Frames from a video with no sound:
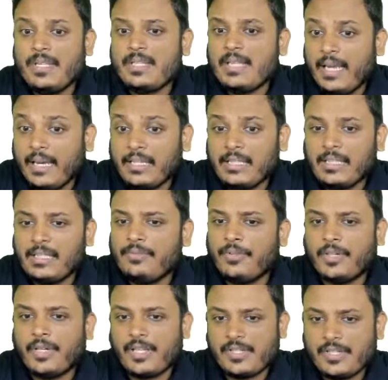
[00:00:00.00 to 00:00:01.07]
selected for
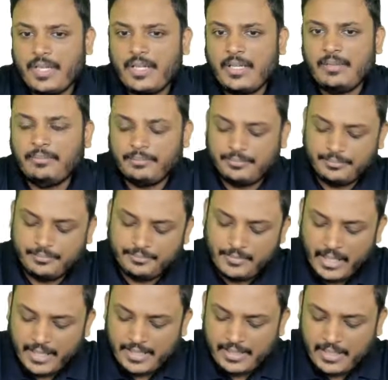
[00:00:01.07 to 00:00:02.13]
testing,
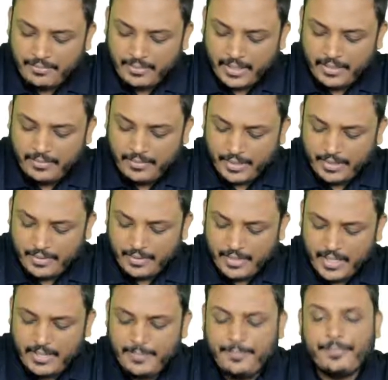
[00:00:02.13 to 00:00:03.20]
ISA
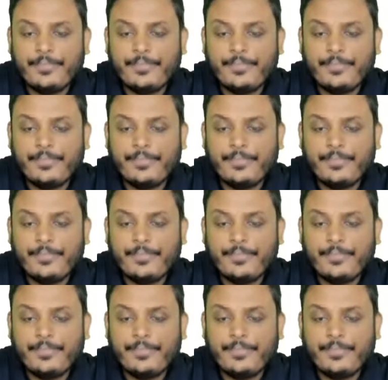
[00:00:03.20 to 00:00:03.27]
500,